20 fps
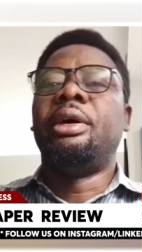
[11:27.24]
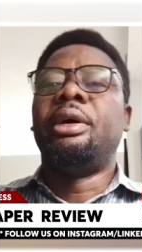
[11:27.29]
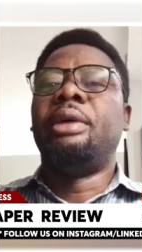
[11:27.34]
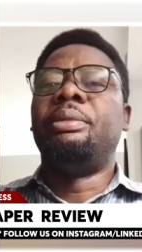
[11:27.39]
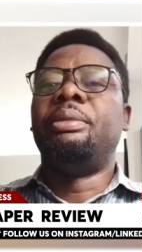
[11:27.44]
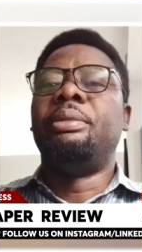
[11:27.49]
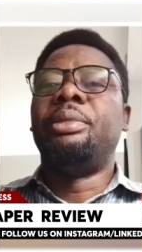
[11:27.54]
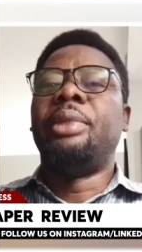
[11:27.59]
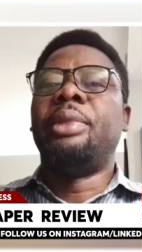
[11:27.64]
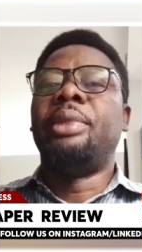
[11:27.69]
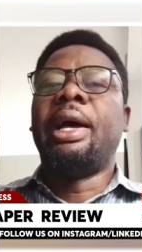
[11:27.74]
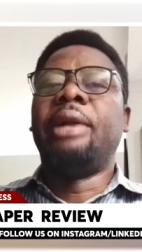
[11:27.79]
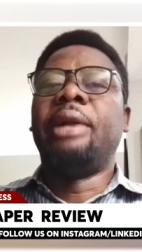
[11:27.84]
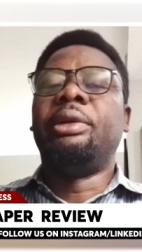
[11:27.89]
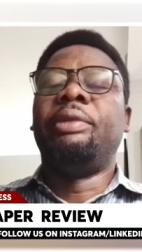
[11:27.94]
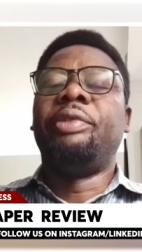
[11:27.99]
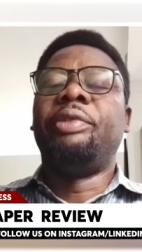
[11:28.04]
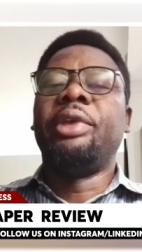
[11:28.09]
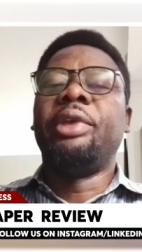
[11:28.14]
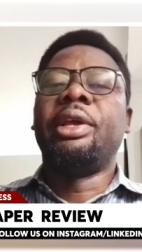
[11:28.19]
um,
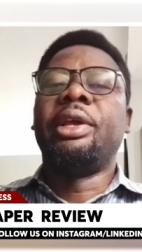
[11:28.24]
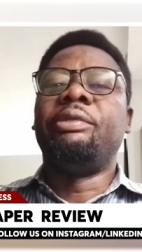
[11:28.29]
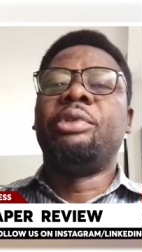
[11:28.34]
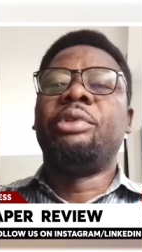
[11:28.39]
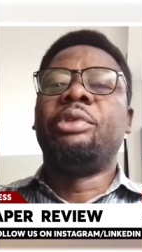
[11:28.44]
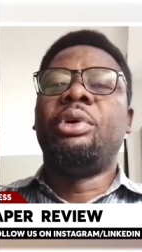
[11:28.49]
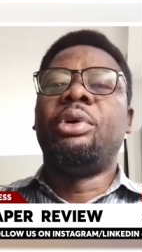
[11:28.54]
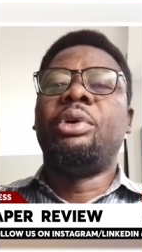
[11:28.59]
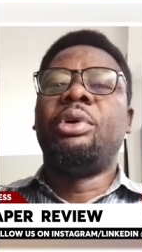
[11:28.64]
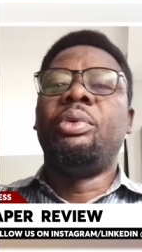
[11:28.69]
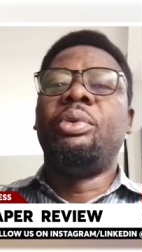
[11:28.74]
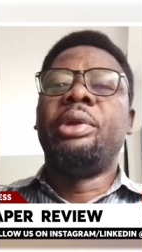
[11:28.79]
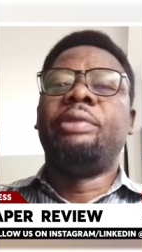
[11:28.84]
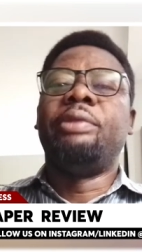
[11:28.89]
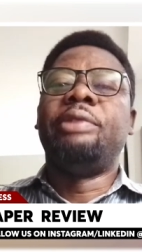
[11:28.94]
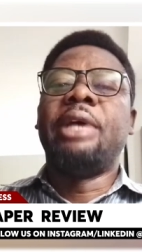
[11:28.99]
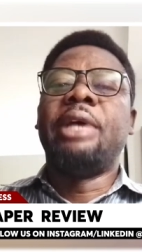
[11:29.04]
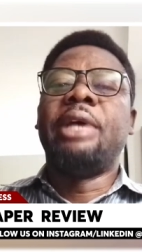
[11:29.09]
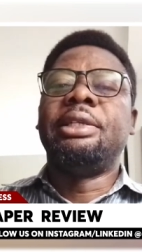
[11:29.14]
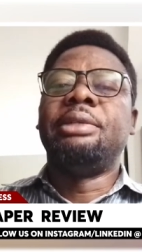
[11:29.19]
I, I don't think I've got wind
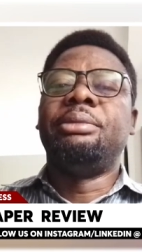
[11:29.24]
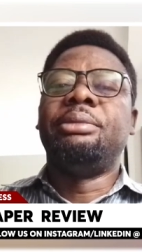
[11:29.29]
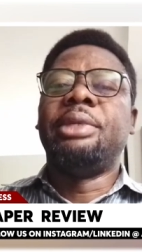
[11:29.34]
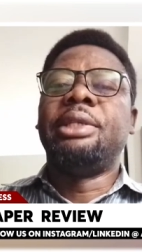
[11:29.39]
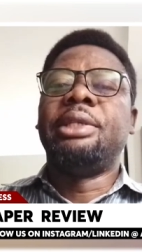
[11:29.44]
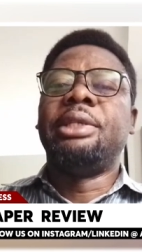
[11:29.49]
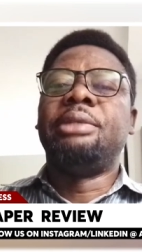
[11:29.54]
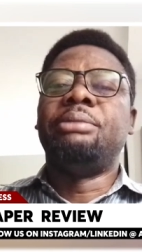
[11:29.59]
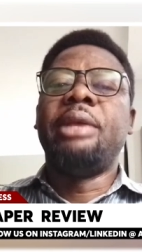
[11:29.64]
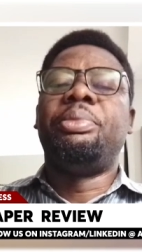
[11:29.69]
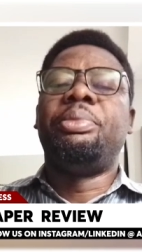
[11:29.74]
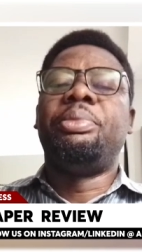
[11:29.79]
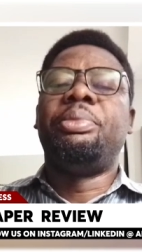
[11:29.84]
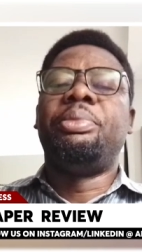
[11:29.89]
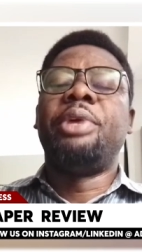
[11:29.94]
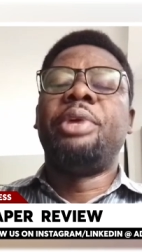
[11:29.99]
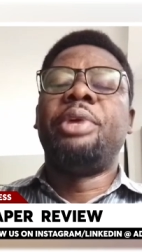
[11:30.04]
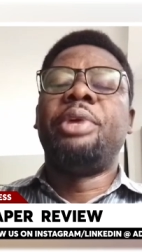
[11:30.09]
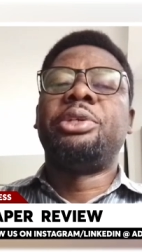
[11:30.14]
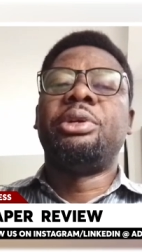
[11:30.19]
of that. But my
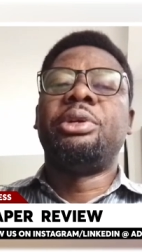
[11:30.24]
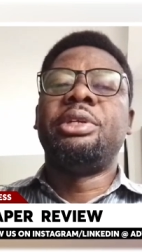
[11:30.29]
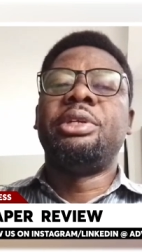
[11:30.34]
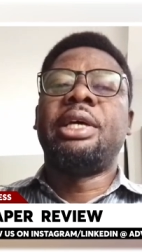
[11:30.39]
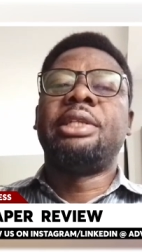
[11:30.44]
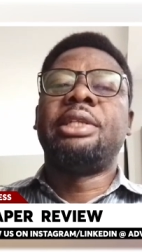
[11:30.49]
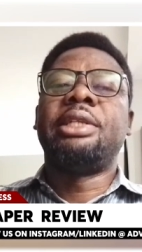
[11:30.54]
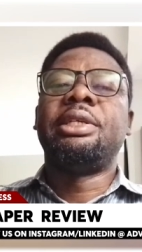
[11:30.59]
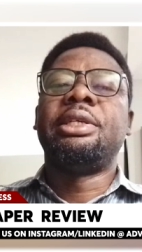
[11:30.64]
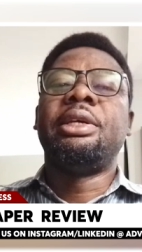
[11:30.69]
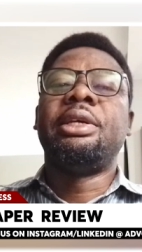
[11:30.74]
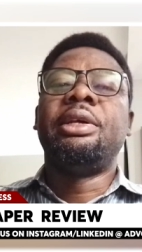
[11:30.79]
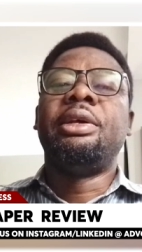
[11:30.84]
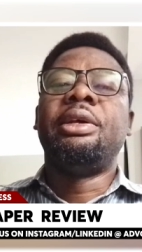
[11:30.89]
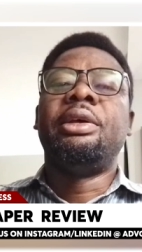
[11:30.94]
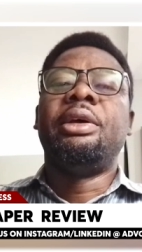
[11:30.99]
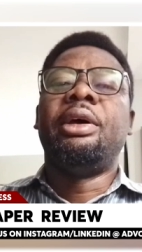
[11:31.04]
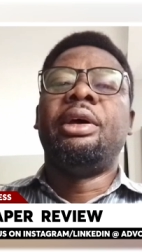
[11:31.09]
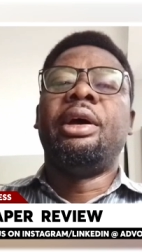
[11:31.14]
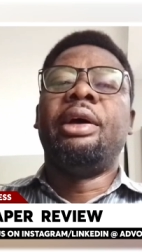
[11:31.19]
impression is that
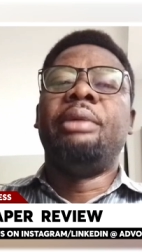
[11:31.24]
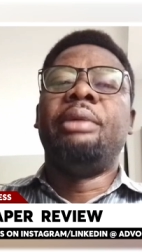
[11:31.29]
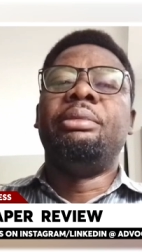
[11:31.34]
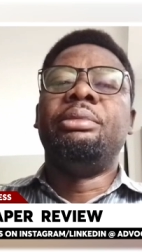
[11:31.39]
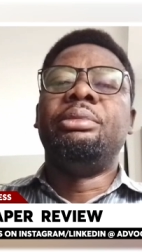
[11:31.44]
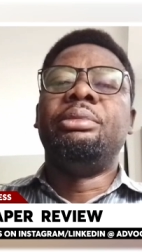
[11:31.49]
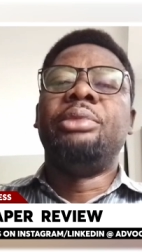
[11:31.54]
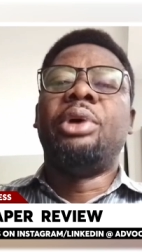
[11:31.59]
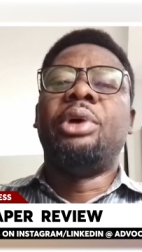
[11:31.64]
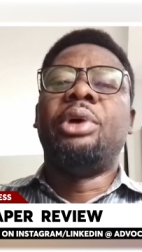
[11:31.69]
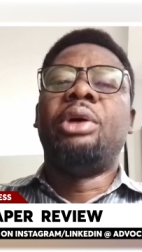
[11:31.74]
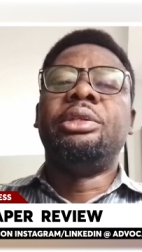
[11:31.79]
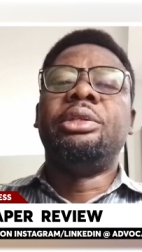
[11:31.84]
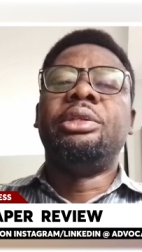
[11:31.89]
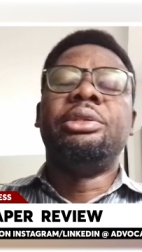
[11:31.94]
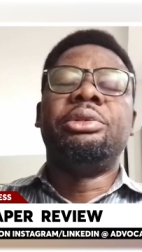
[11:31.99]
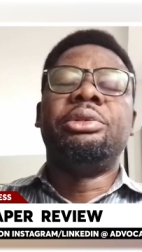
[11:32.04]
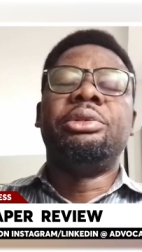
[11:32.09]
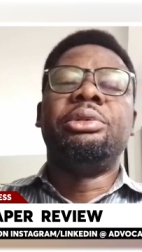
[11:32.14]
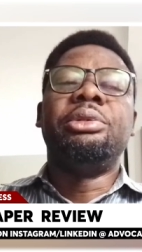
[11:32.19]
um, all
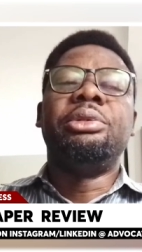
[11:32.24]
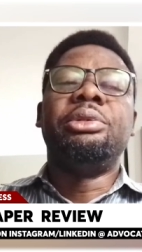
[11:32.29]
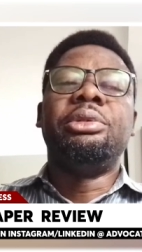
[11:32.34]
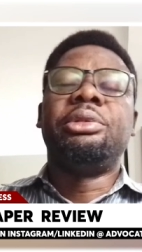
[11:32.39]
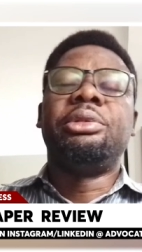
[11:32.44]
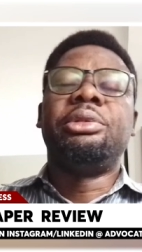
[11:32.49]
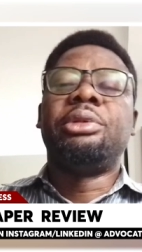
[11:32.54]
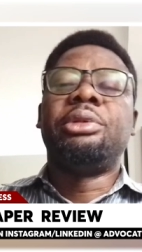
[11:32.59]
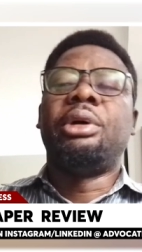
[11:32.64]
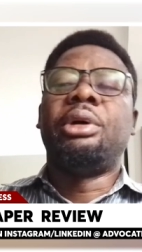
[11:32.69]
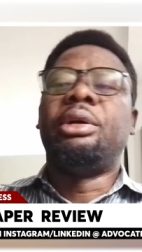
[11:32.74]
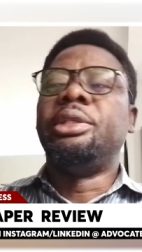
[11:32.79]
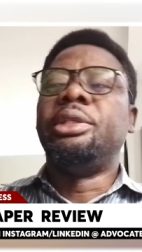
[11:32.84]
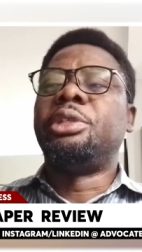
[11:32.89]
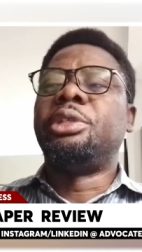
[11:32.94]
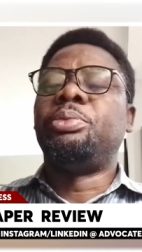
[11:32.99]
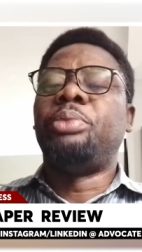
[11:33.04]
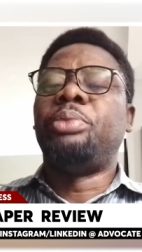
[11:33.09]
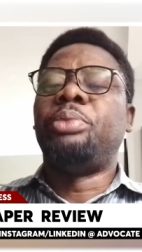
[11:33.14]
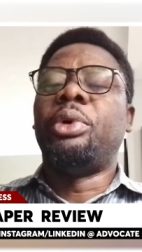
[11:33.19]
the rules, all
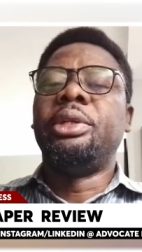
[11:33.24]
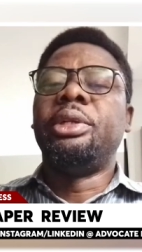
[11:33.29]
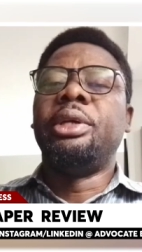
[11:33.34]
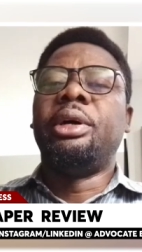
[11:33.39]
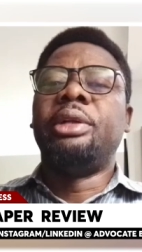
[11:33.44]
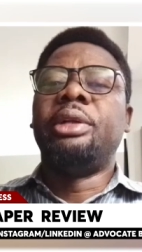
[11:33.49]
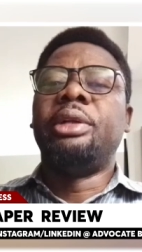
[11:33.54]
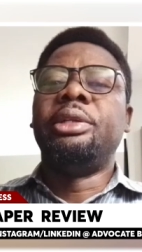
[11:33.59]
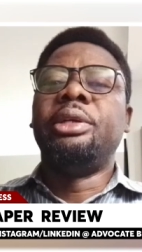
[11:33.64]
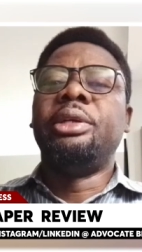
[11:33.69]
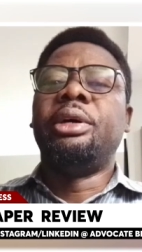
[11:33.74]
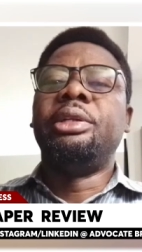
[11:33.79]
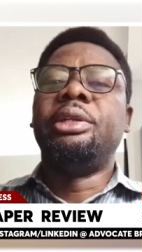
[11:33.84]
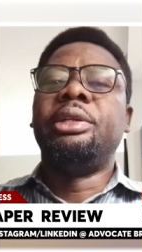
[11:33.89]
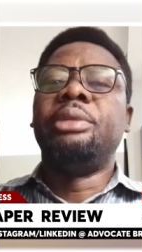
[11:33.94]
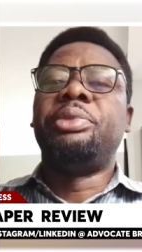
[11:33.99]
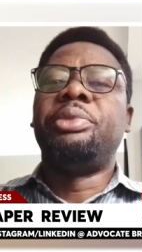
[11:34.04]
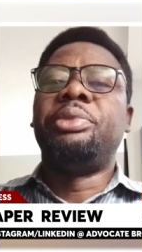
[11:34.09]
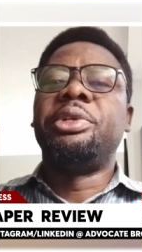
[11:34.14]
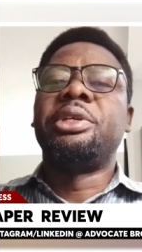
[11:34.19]
these, all the, all the, all
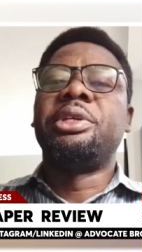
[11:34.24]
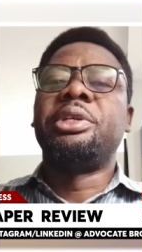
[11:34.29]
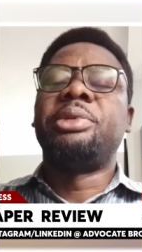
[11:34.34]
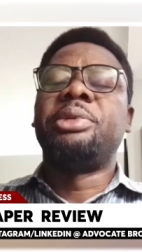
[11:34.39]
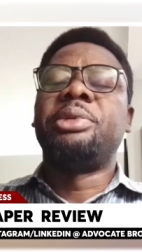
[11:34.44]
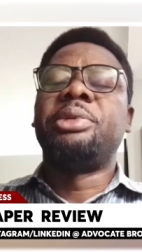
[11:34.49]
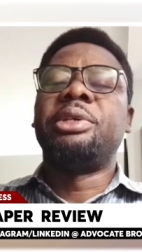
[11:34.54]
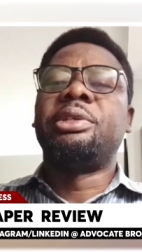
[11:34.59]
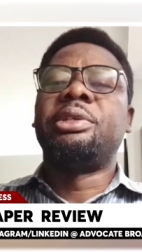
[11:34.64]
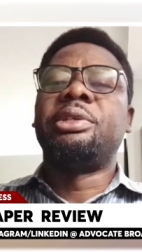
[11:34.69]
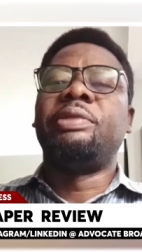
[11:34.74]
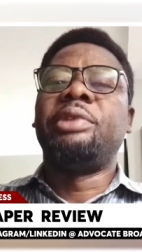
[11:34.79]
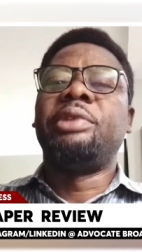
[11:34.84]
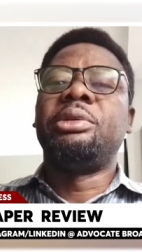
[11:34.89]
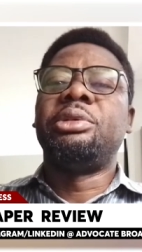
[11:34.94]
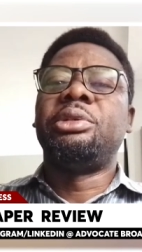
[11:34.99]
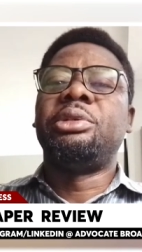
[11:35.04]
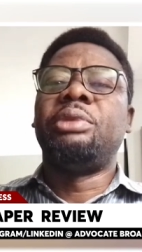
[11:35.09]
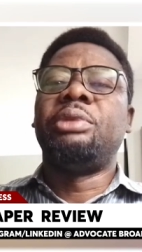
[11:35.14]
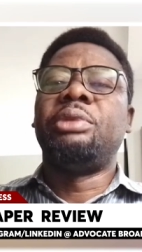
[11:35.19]
the prescriptions of the
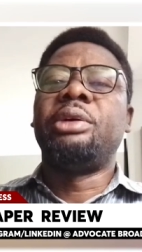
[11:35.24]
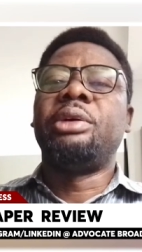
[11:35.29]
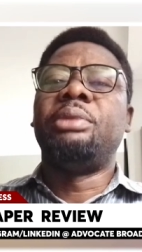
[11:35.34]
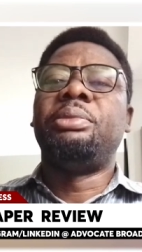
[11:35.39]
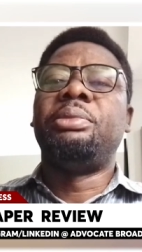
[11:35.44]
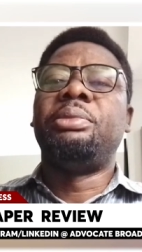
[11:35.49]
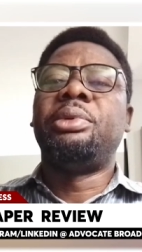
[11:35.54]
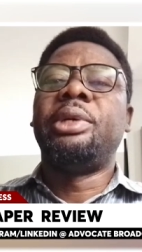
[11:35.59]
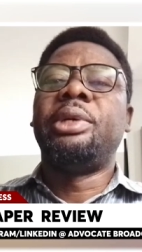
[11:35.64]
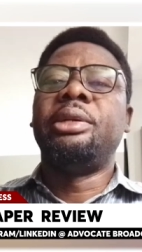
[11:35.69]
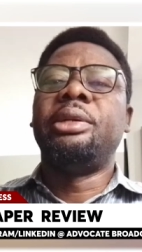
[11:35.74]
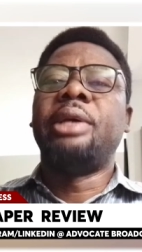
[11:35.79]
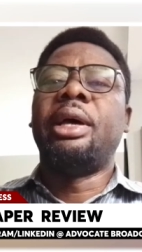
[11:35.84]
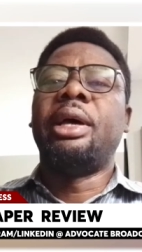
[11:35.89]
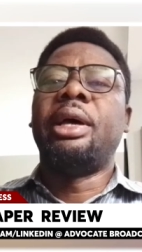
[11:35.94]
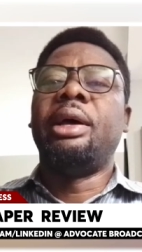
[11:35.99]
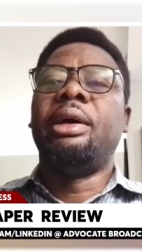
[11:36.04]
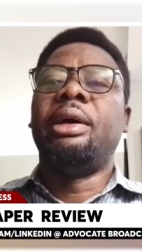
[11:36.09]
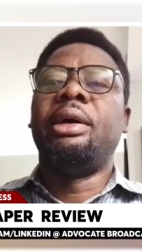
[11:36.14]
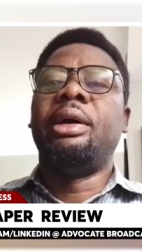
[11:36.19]
Constitution were complied
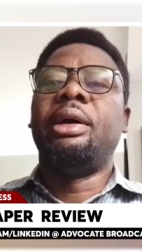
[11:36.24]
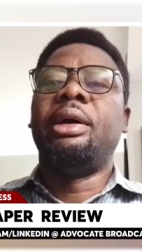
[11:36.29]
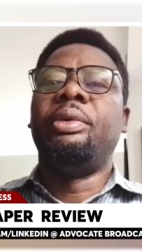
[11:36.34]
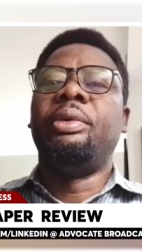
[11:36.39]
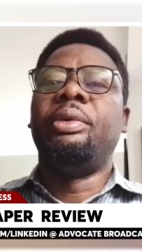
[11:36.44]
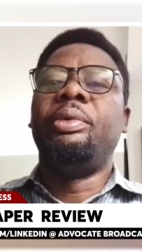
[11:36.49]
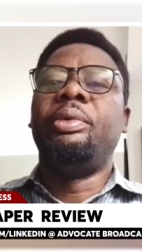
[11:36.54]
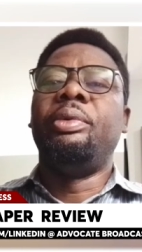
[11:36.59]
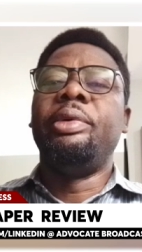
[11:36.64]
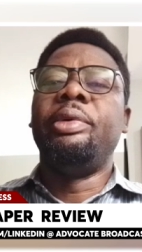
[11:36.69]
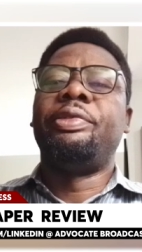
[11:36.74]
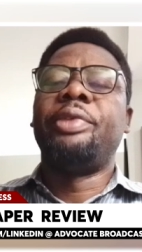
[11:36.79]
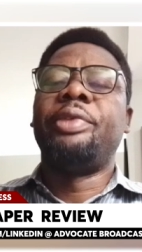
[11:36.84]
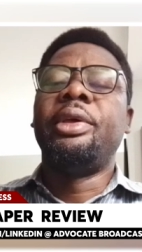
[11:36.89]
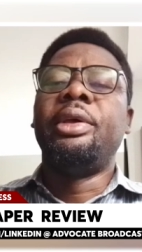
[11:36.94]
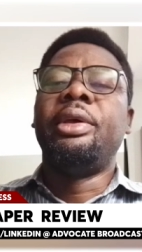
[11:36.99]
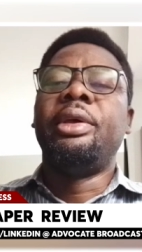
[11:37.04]
uh, uh, with.